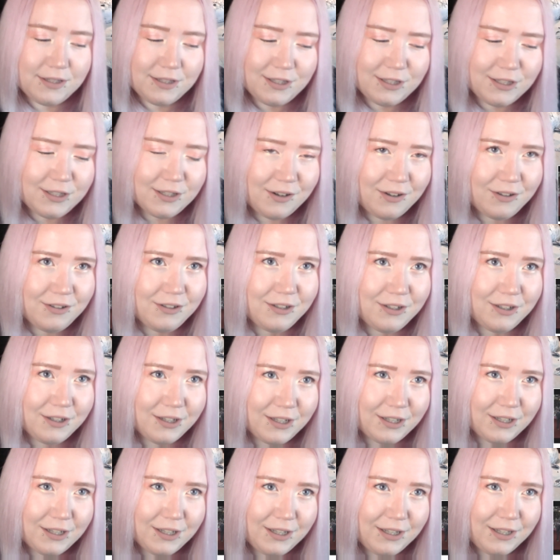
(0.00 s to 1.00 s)
song is
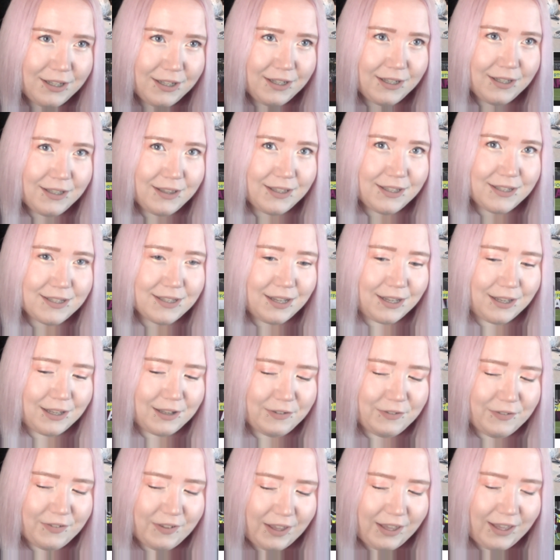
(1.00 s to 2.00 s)
like
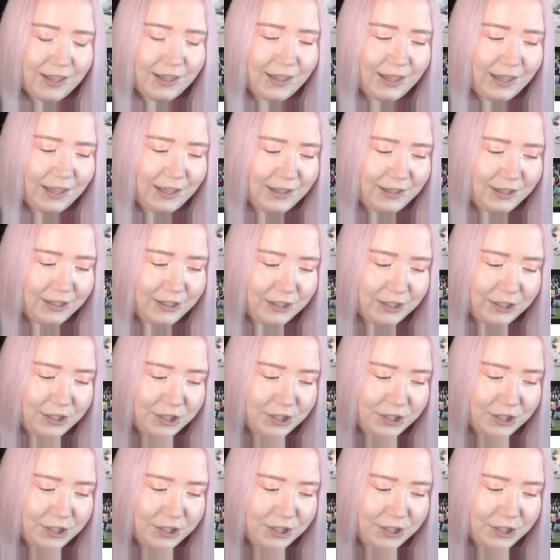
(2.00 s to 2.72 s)
fake English.